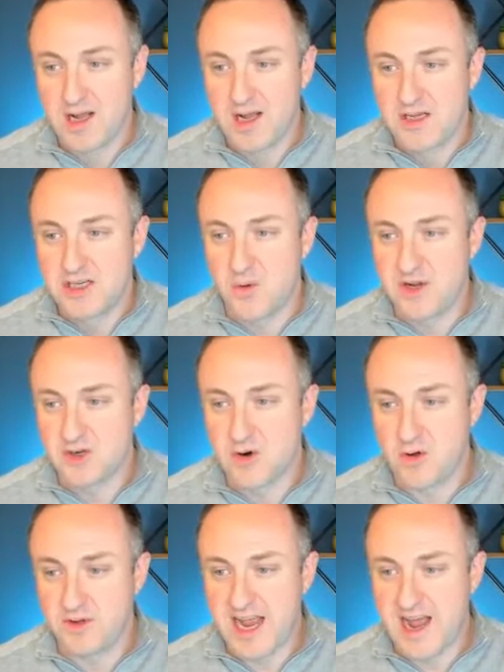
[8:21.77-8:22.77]
So we
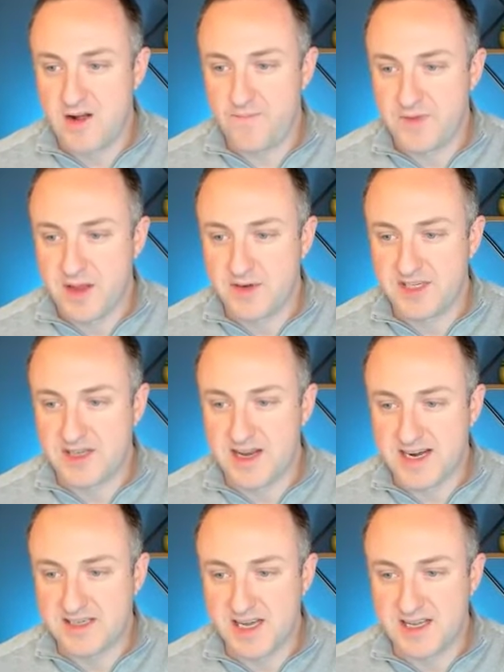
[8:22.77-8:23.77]
scroll down and we see the
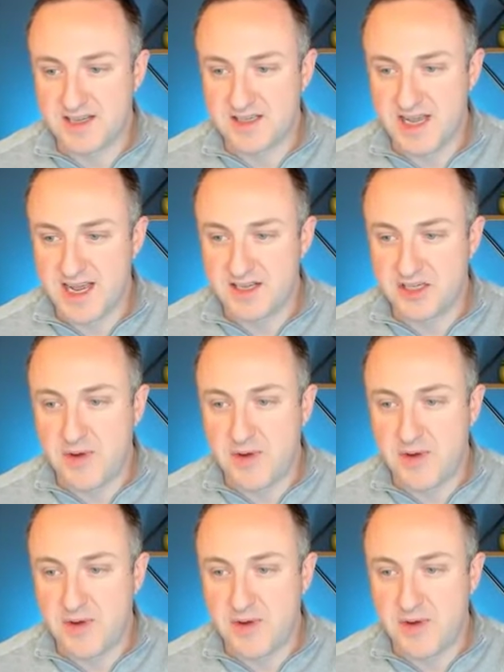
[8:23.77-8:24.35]
next thing that says